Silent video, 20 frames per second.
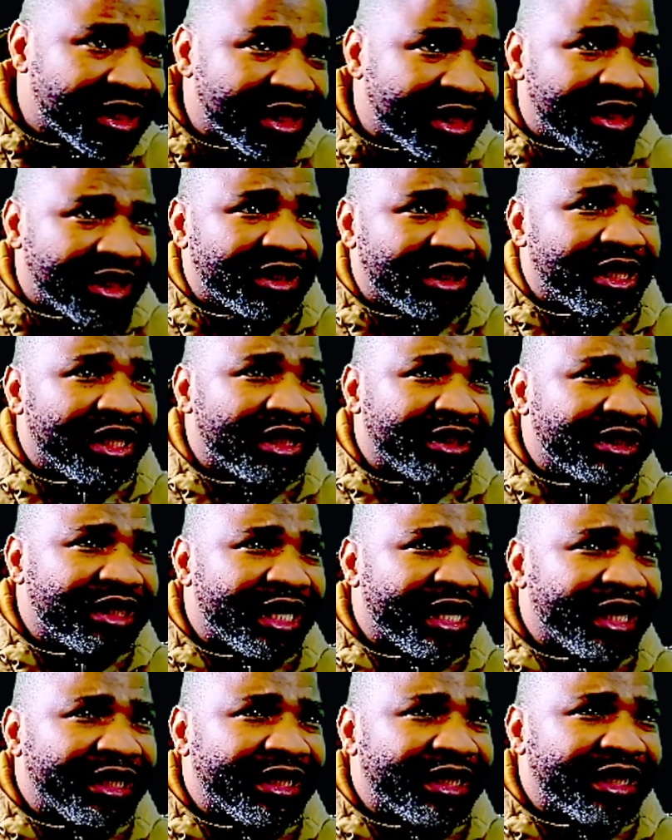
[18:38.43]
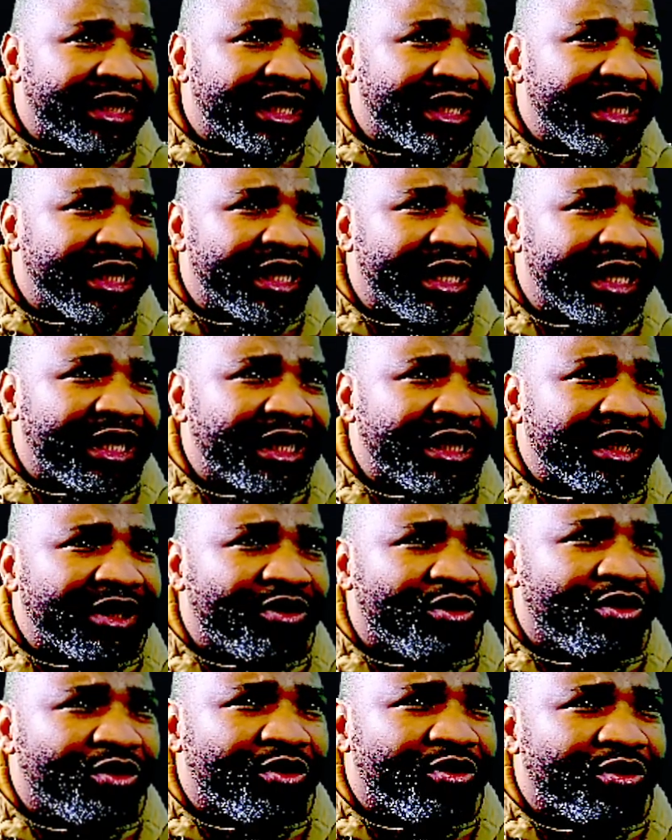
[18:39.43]
the diagonal
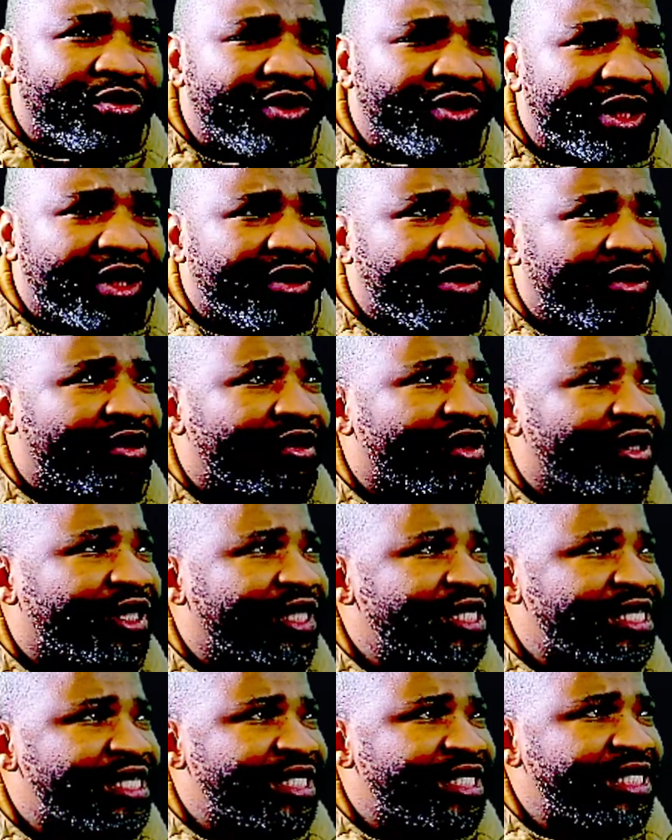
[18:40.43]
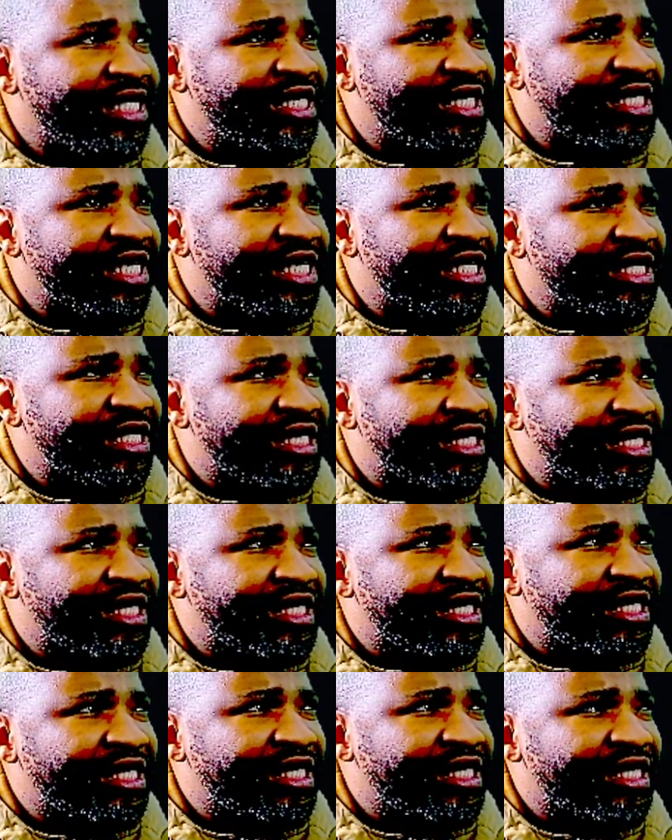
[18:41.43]
overall resistance.
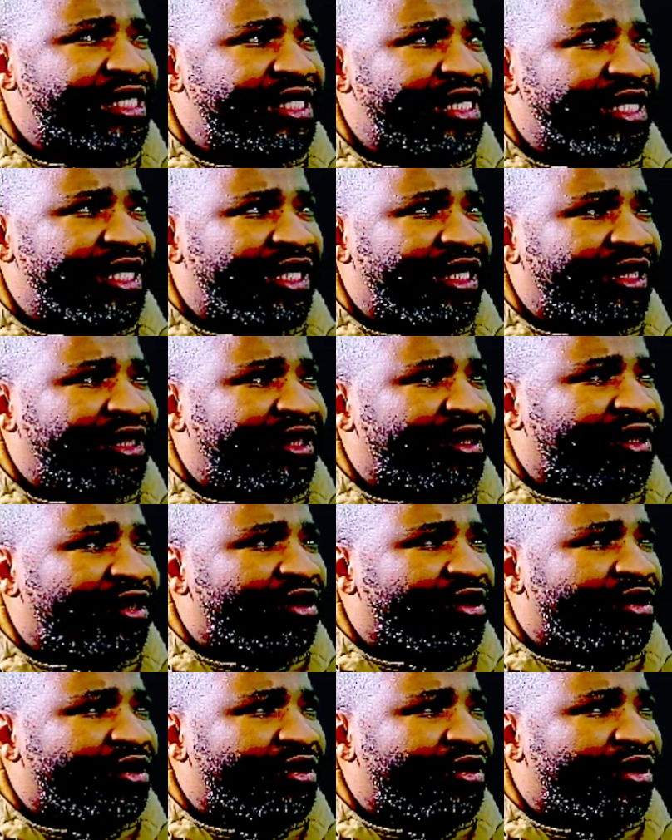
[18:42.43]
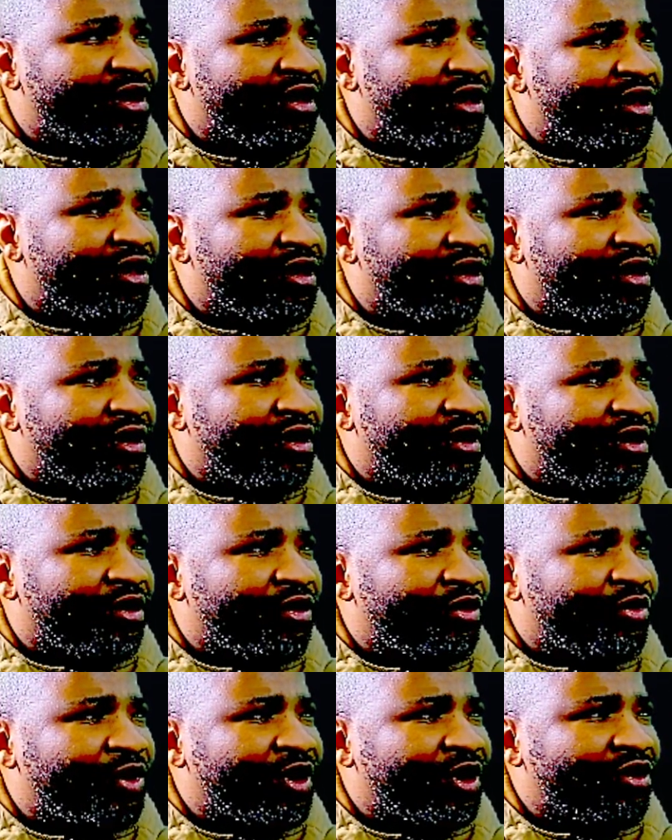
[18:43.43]
I uh,
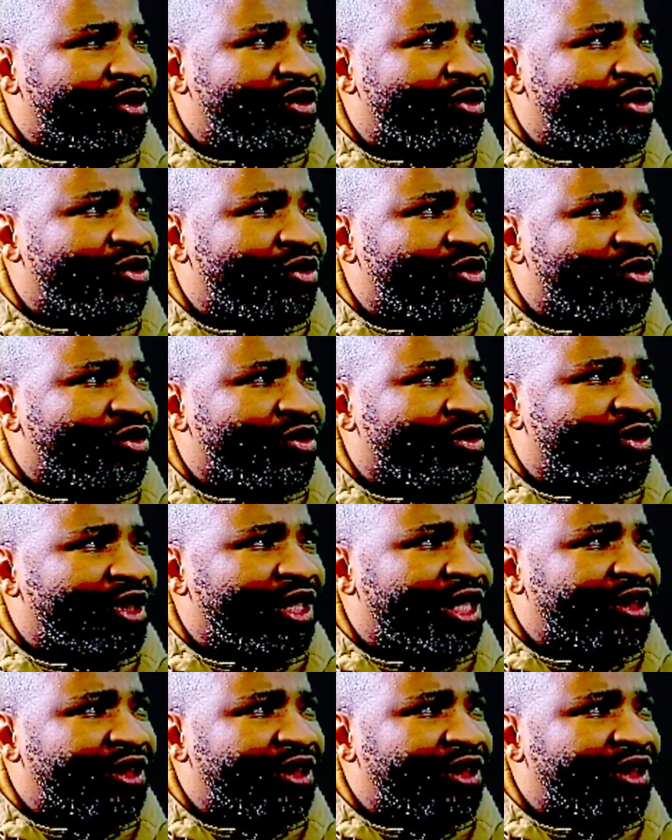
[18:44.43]
want you guys